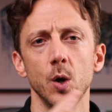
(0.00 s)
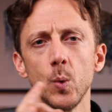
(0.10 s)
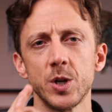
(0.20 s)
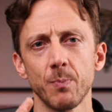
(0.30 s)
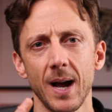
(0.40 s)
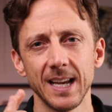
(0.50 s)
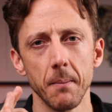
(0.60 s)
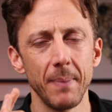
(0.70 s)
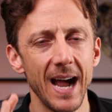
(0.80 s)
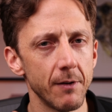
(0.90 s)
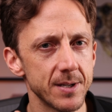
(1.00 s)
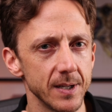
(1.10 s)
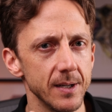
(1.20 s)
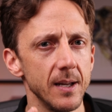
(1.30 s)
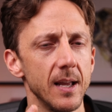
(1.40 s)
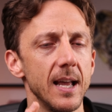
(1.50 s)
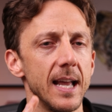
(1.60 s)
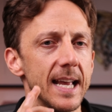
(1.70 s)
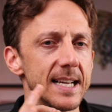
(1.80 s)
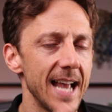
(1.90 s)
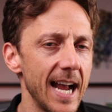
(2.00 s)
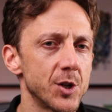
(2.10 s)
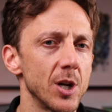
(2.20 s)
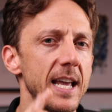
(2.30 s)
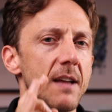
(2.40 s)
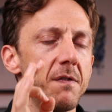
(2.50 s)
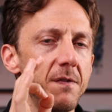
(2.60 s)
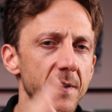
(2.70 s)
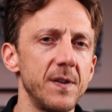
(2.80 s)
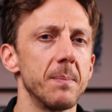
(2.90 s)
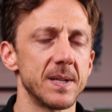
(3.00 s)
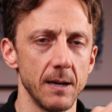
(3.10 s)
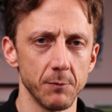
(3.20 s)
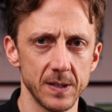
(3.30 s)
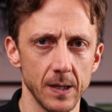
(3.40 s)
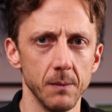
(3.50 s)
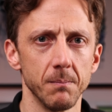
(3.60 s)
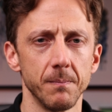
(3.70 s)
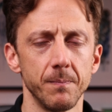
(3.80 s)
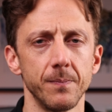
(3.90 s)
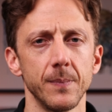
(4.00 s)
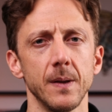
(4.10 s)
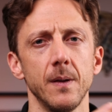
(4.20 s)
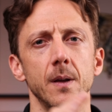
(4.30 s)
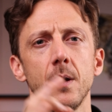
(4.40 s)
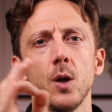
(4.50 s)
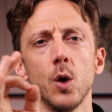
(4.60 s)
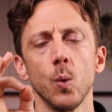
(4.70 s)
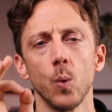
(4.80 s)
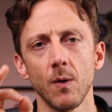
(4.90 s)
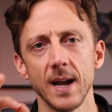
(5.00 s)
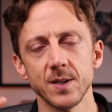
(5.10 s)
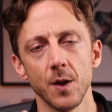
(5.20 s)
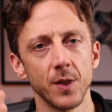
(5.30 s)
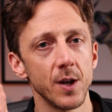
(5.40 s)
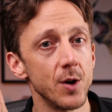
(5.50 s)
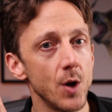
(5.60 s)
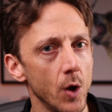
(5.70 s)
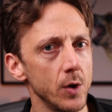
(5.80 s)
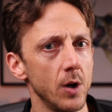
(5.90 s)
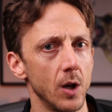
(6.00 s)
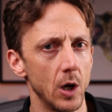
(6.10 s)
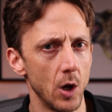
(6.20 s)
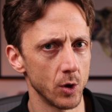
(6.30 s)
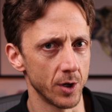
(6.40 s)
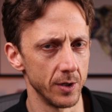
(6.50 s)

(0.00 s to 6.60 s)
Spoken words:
which by comparison is actually a 50% return. Whereas on the non-log